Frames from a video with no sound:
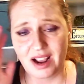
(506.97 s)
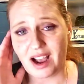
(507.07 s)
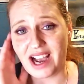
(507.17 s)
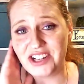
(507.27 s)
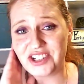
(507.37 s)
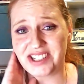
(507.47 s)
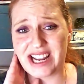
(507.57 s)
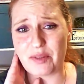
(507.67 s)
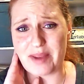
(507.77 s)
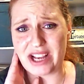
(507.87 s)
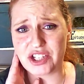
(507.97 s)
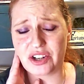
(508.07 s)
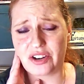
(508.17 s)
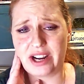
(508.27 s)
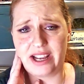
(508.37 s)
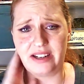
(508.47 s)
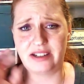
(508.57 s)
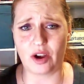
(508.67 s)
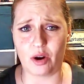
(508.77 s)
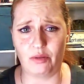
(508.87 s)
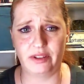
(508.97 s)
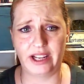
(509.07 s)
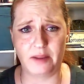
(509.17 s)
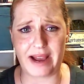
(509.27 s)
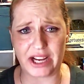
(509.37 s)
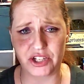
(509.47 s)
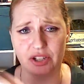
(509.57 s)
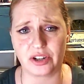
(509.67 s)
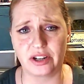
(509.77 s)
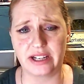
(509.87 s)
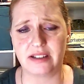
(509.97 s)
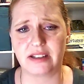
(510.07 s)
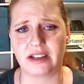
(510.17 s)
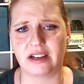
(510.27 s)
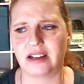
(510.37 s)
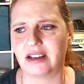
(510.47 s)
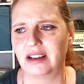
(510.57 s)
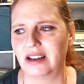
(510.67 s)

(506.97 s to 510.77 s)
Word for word: I just have a bachelor, and only a bachelor is uh,